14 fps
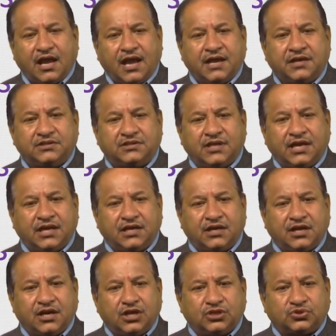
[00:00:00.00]
and then
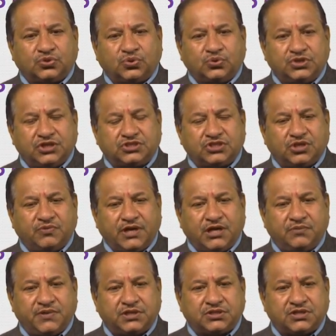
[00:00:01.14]
through this
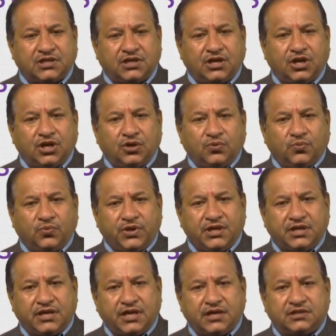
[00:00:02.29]
evaluation we
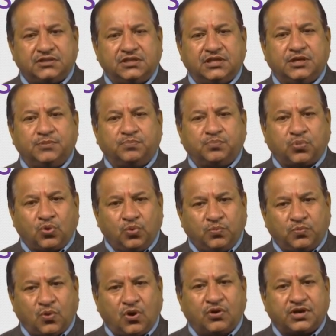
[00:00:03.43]
get the proof
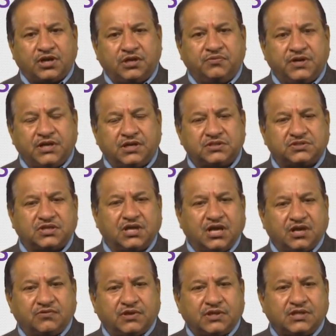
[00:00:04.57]
or evidence
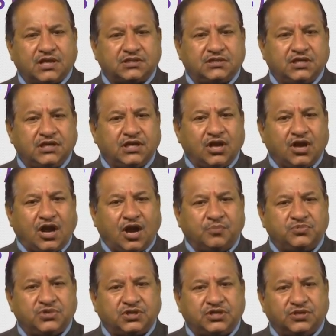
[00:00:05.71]
whether the
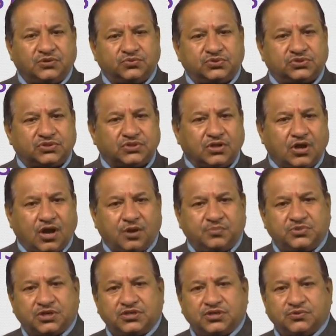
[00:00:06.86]
objectives
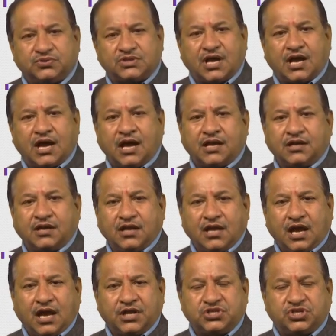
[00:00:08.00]
are
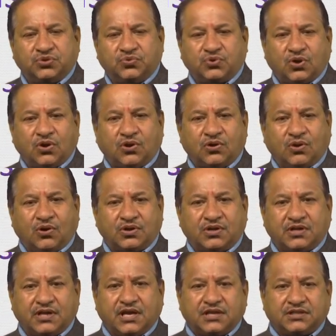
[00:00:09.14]
achieved or not.
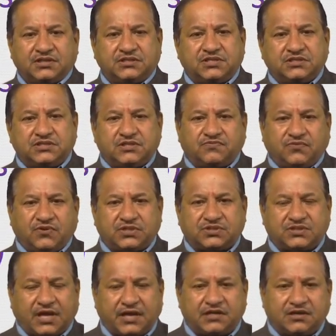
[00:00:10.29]
This is the first
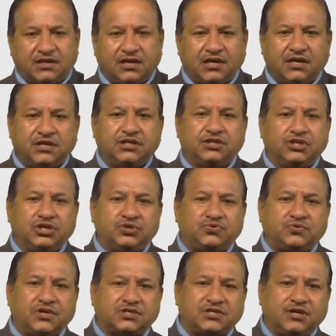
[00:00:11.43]
cycle in the
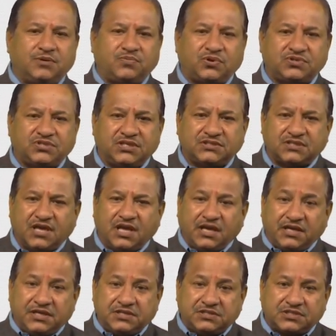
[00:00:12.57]
educational process
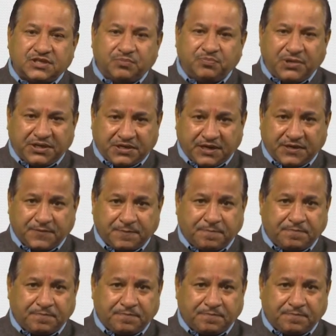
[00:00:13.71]
is completed.